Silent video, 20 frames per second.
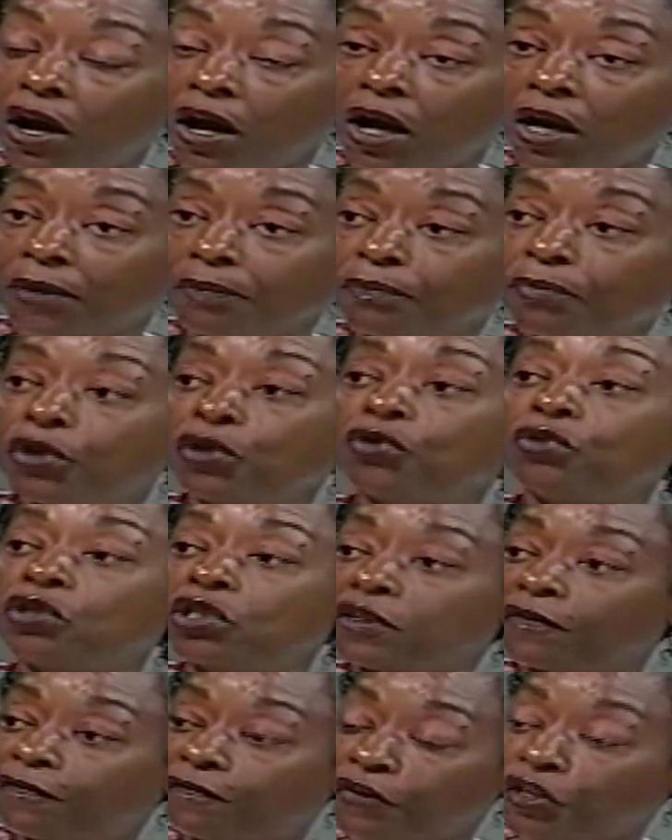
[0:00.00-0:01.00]
immune
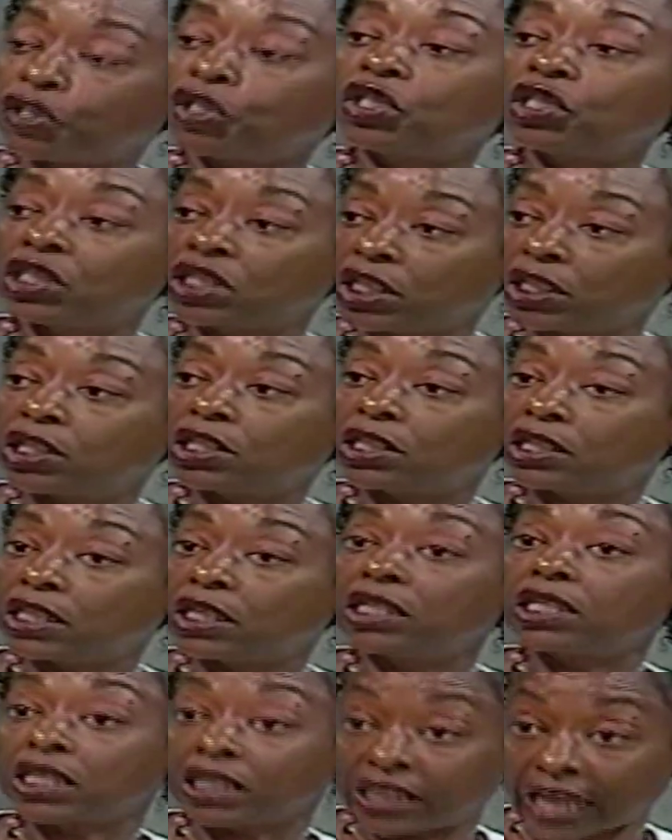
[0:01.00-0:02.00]
deficiency
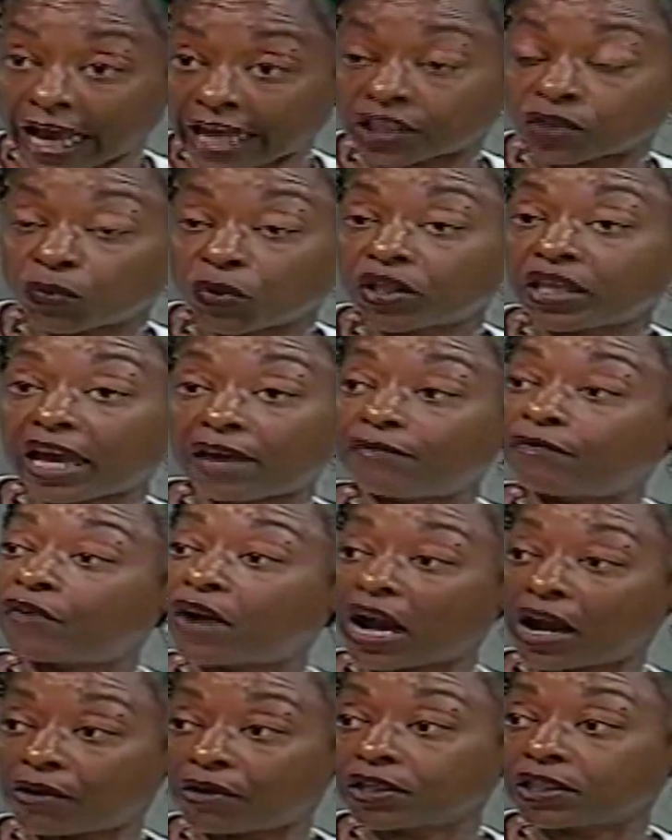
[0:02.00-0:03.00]
diseases. That's what that
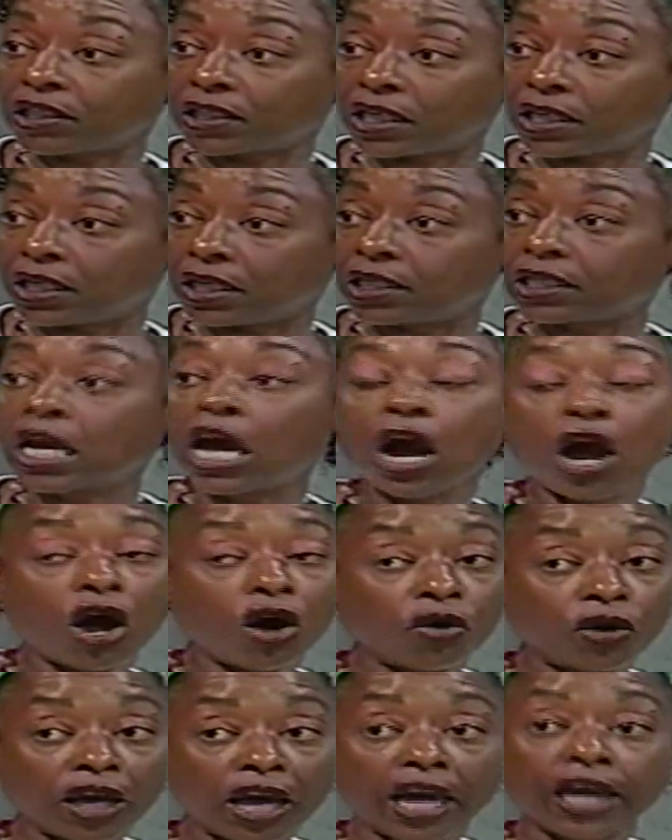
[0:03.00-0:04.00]
virus is,
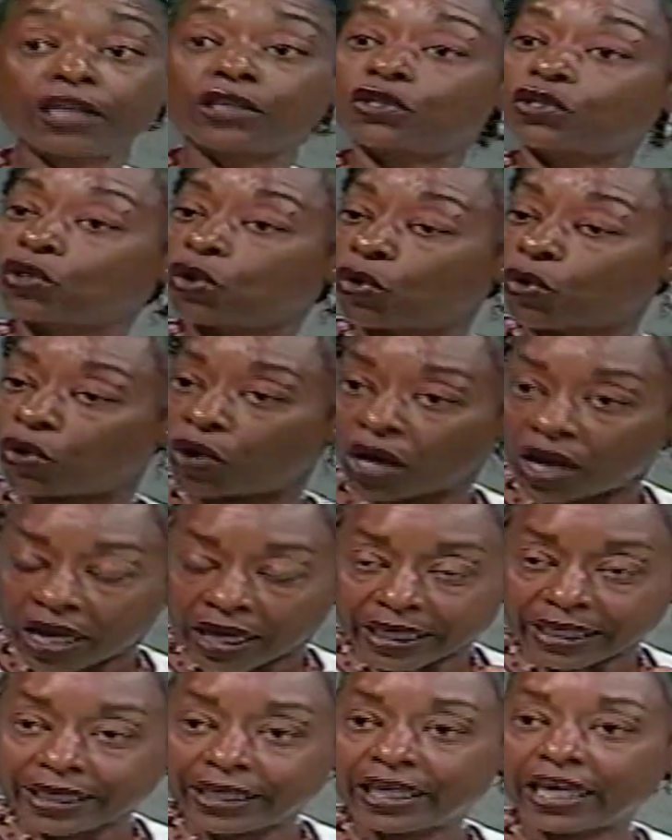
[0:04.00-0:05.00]
okay? So
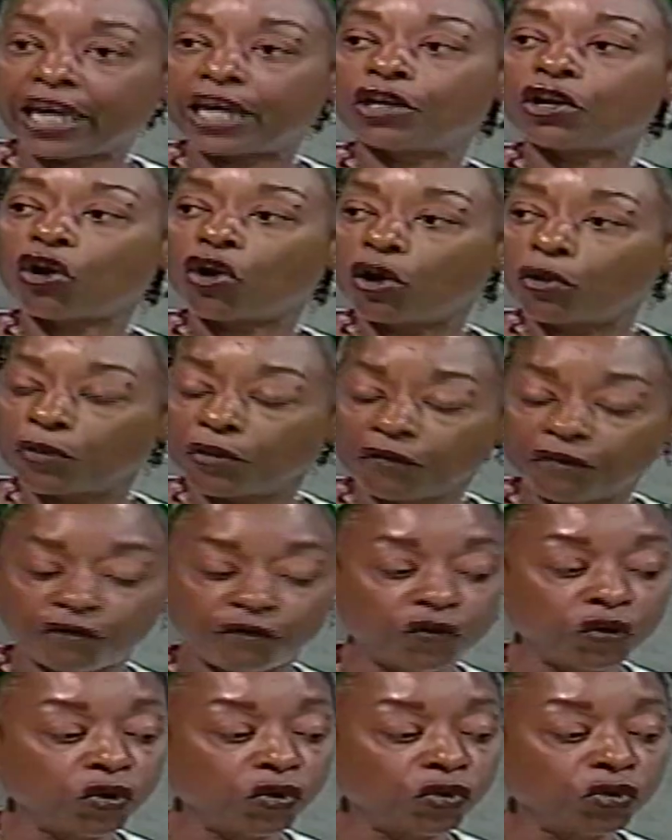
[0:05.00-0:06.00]
get on the
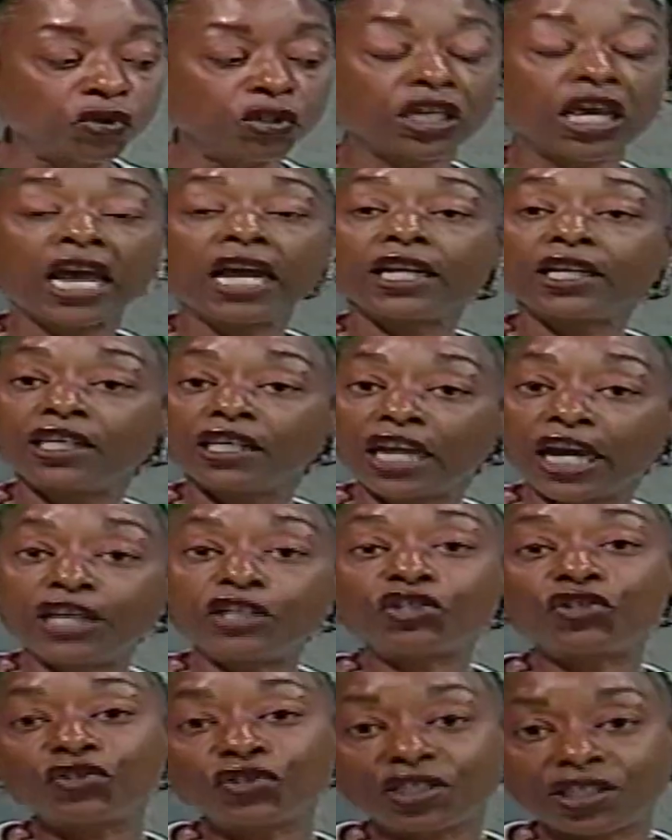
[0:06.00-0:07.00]
foods.
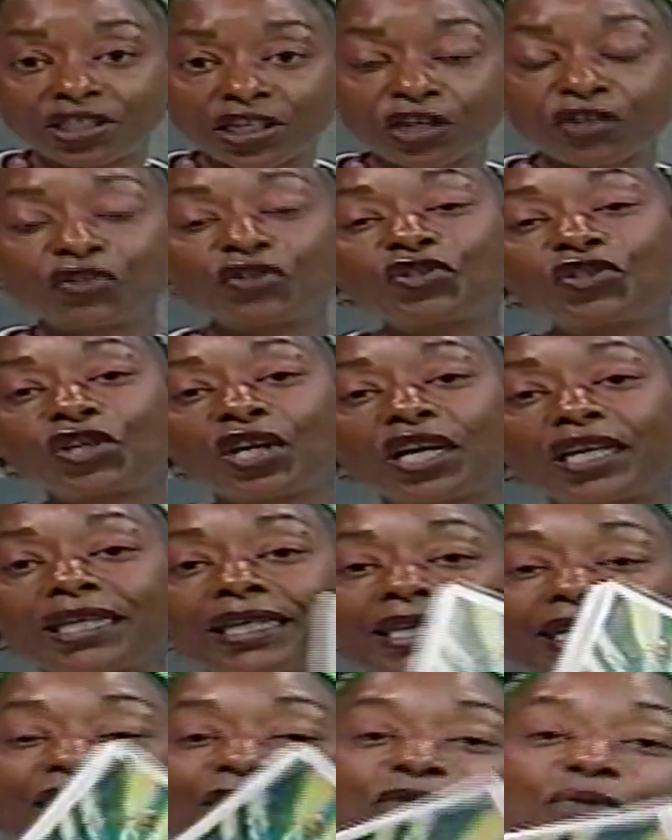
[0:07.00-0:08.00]
Nature Signature,
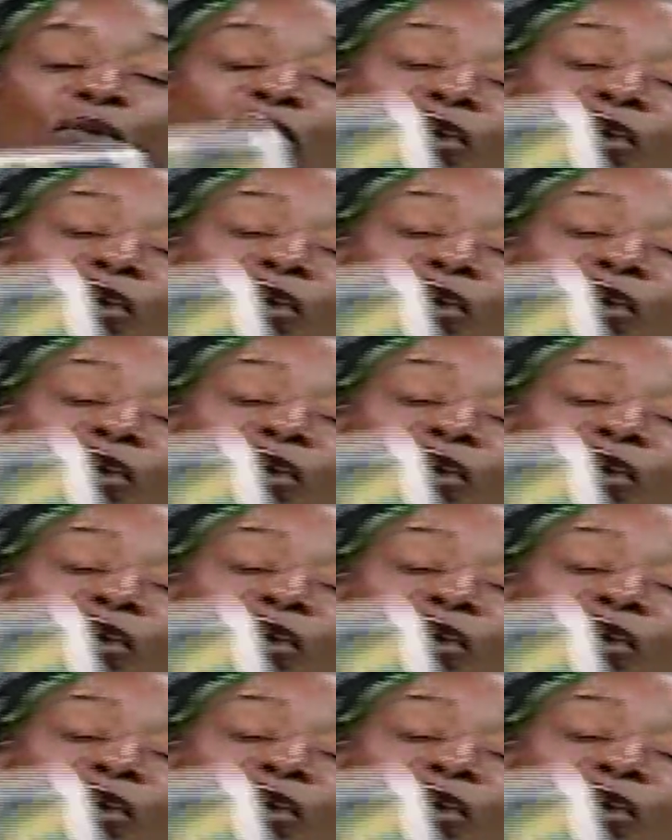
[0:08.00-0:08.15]
again,